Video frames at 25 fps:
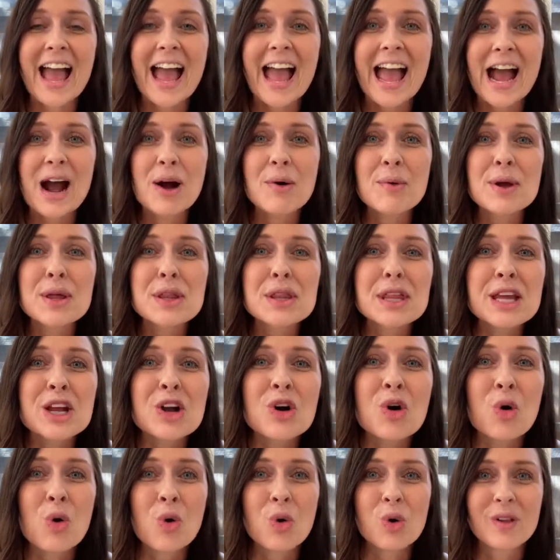How is he
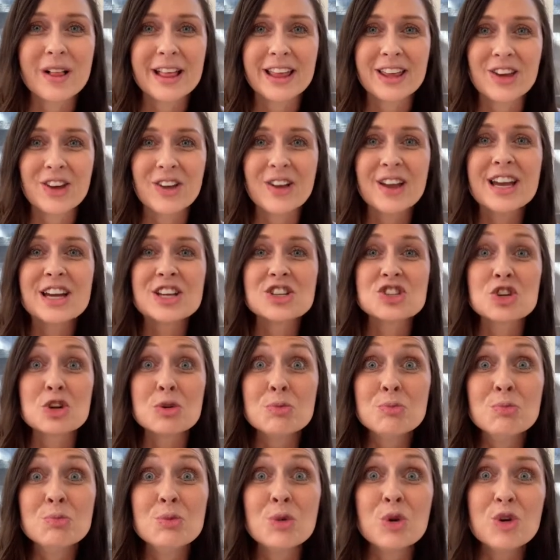calling you to
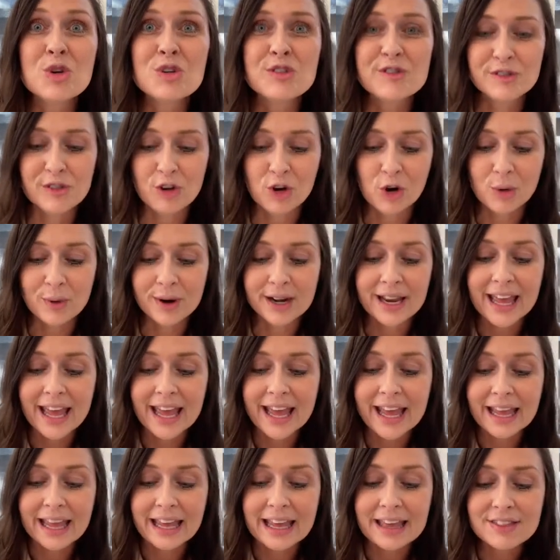move forward
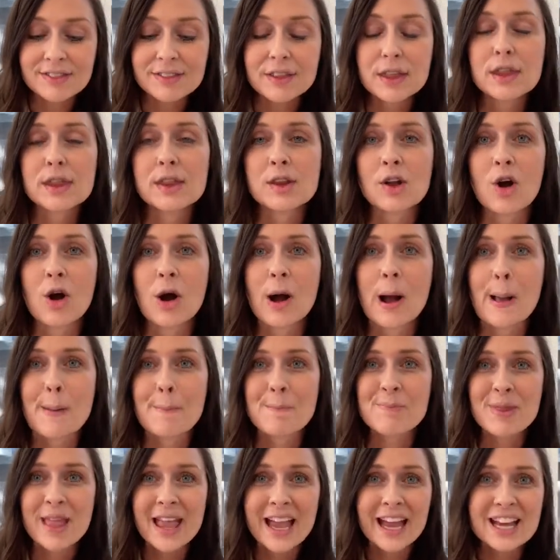in this time,